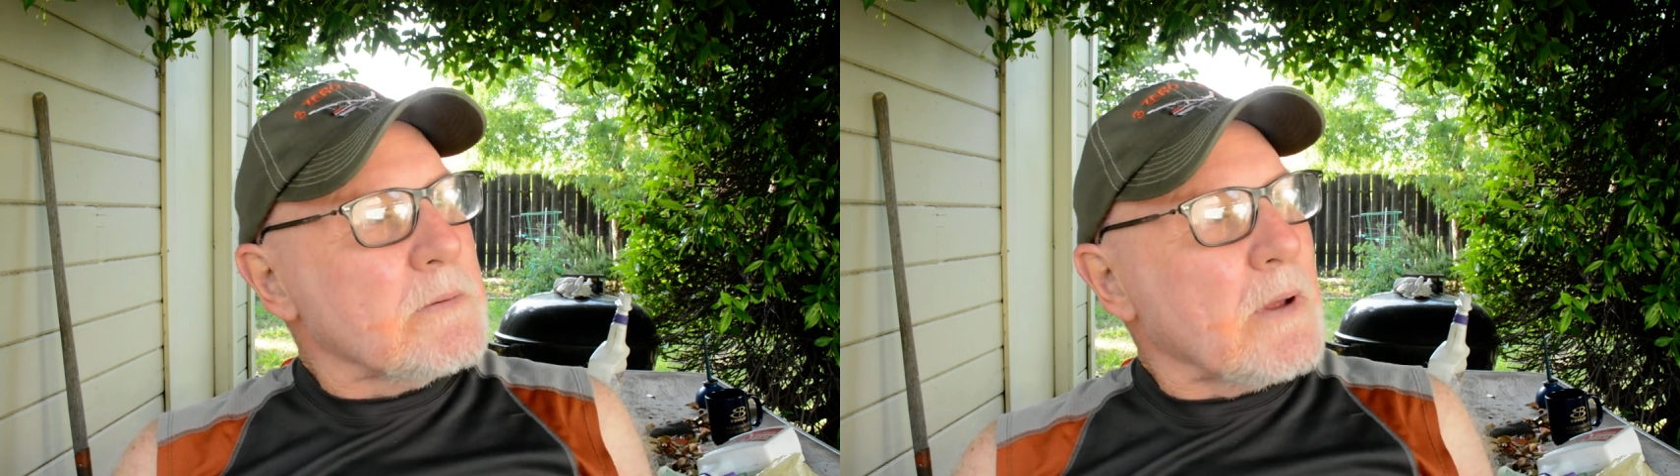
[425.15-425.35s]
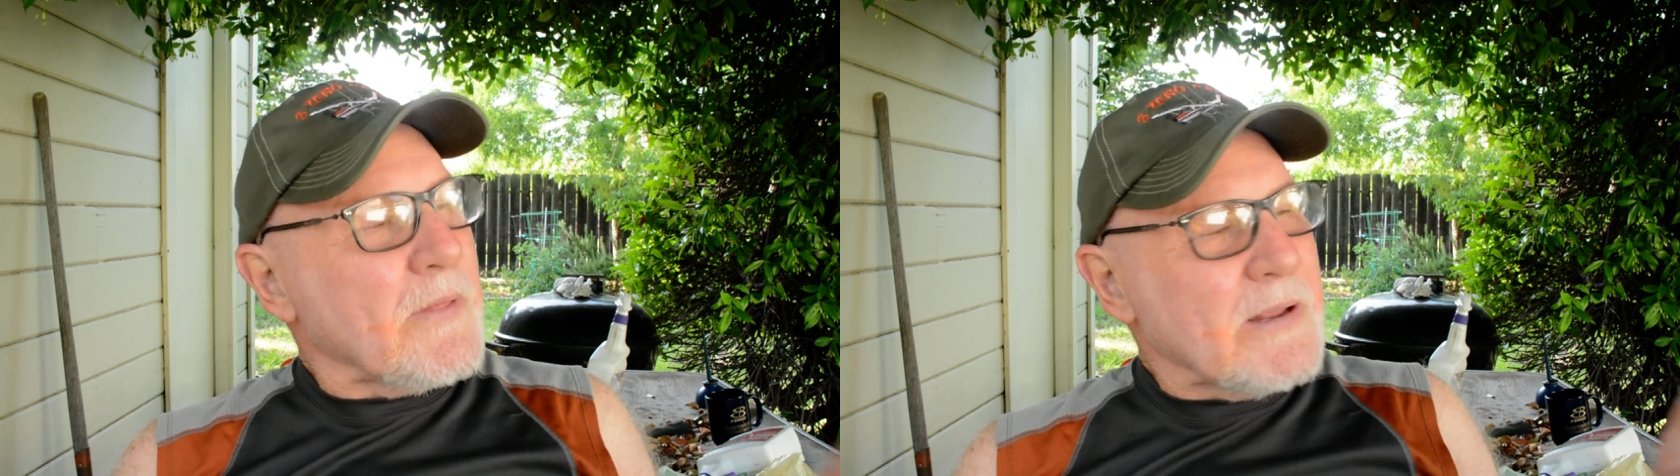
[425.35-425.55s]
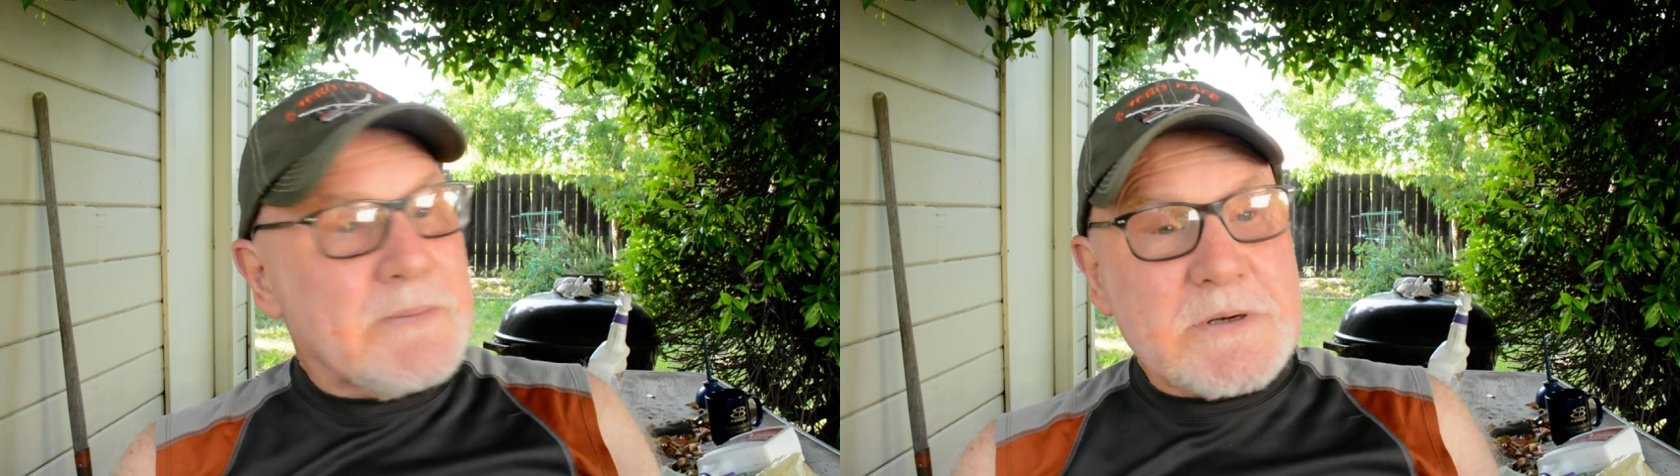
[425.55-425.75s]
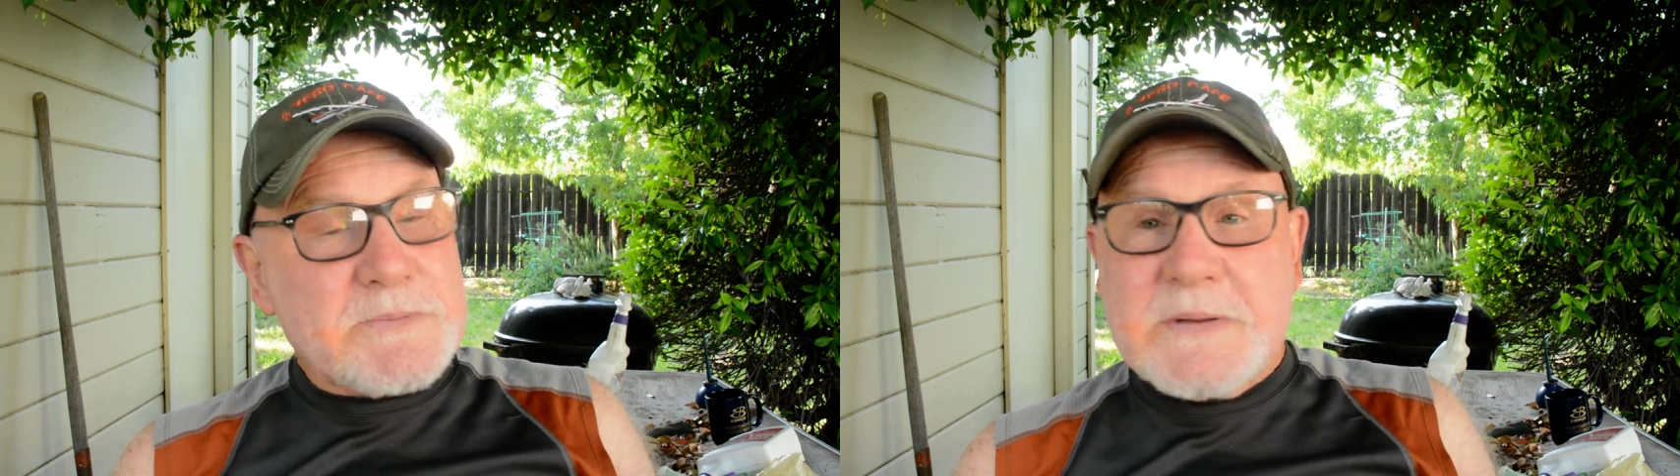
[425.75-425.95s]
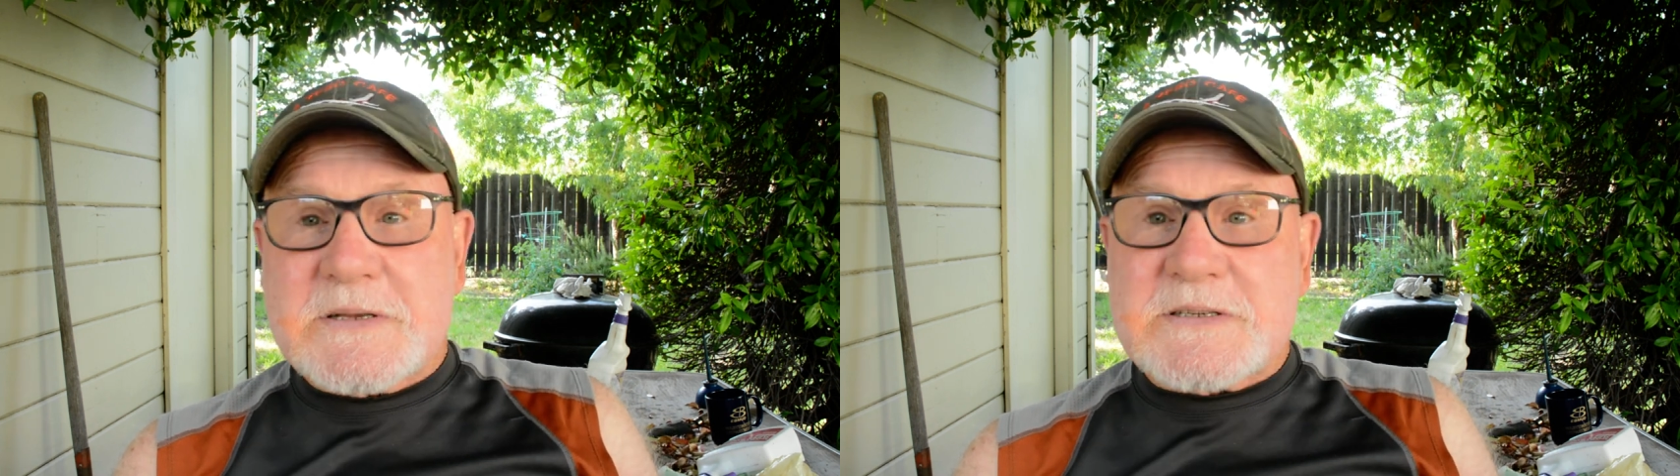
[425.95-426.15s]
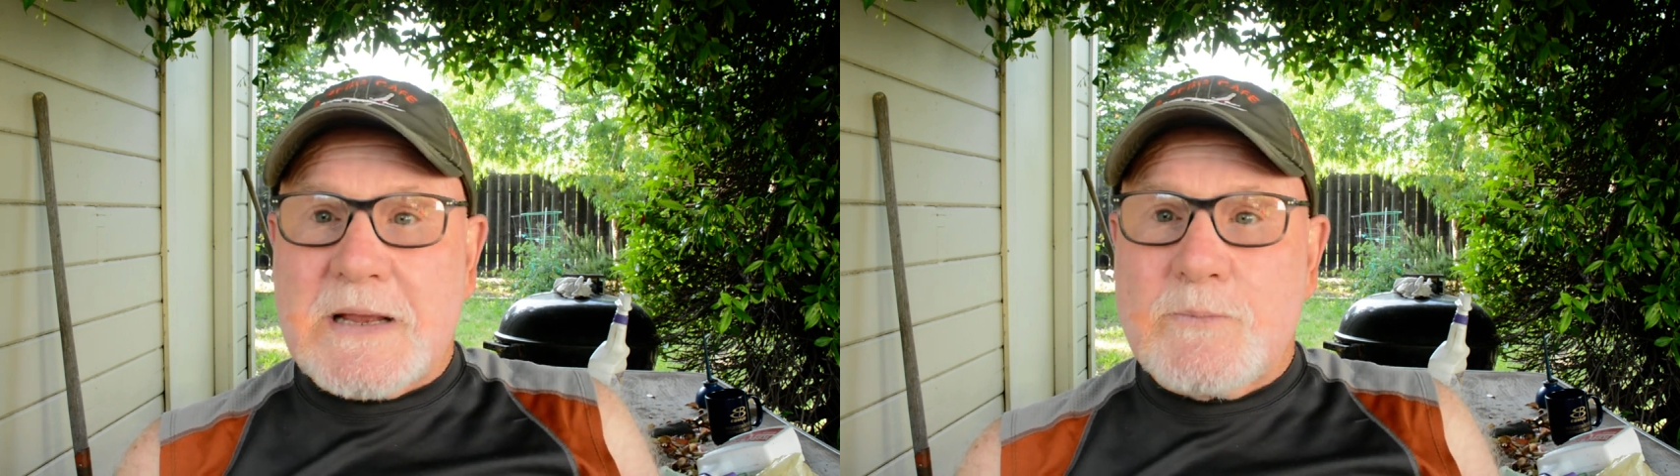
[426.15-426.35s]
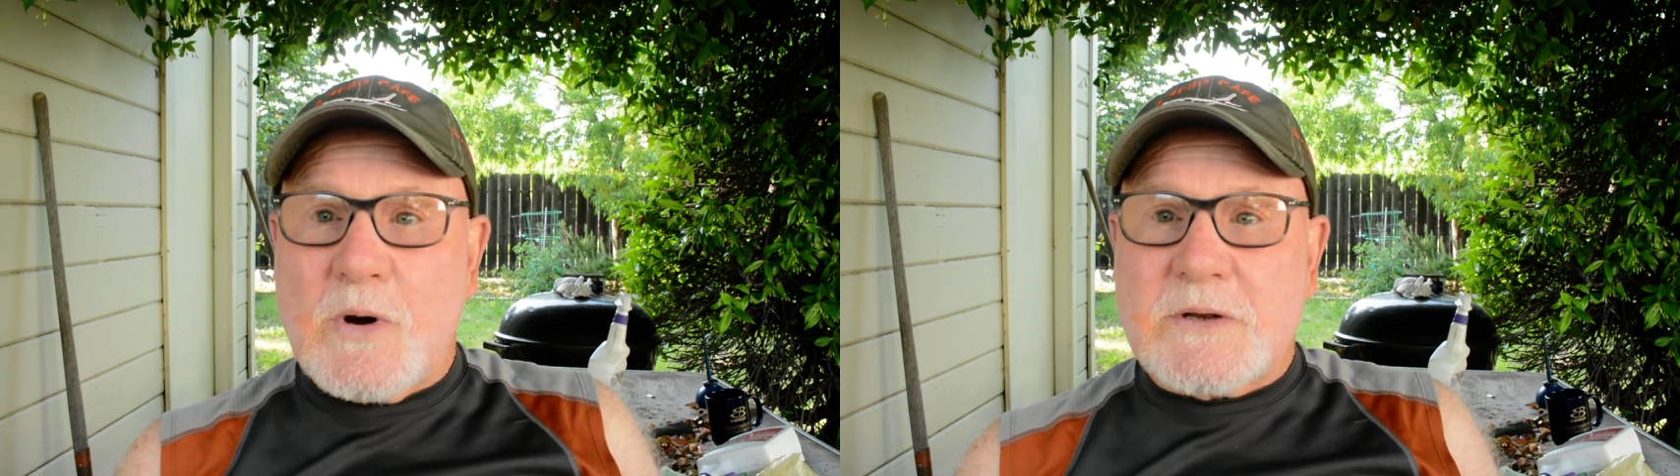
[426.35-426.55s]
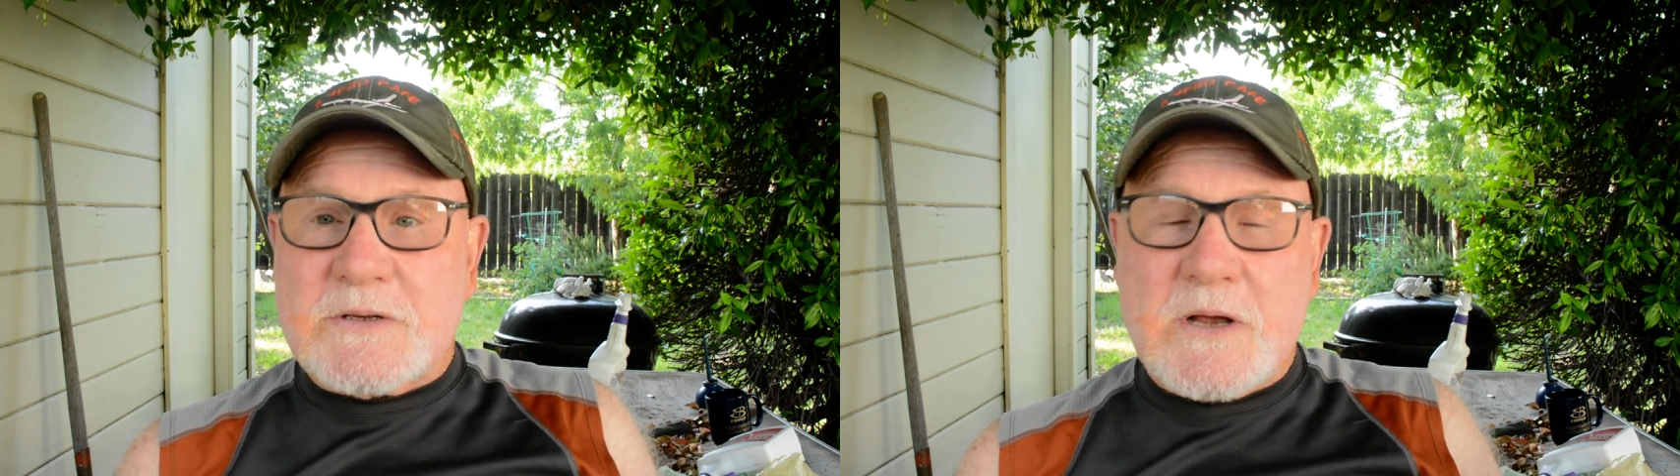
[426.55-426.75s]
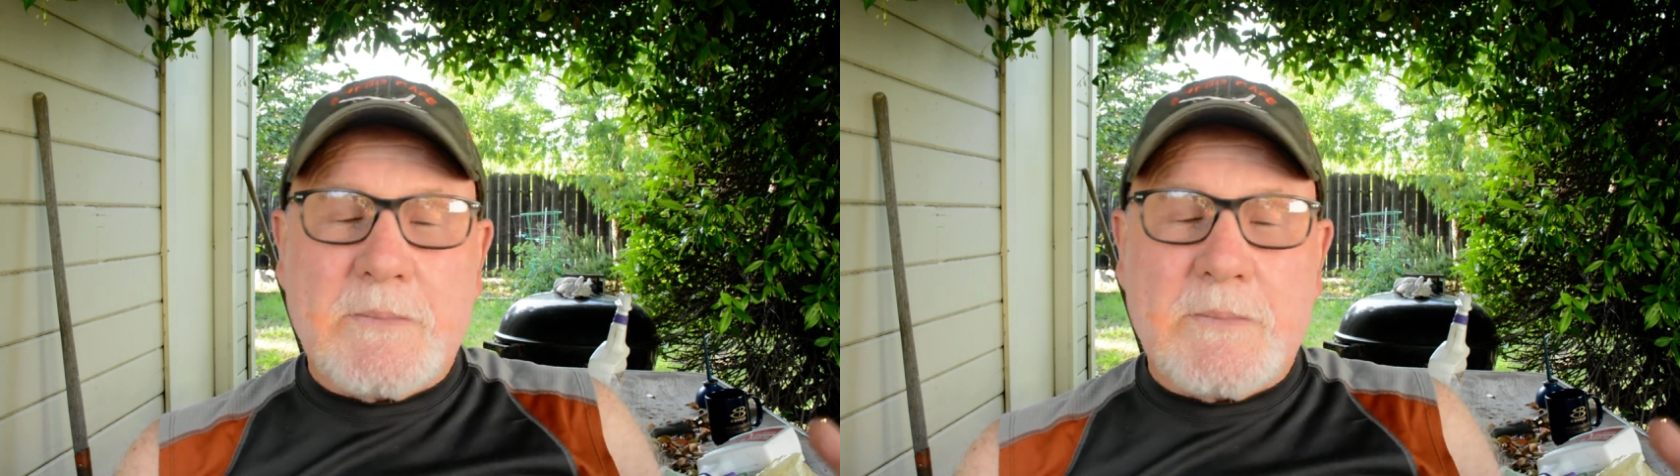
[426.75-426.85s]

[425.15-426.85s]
I think it must be the same ones.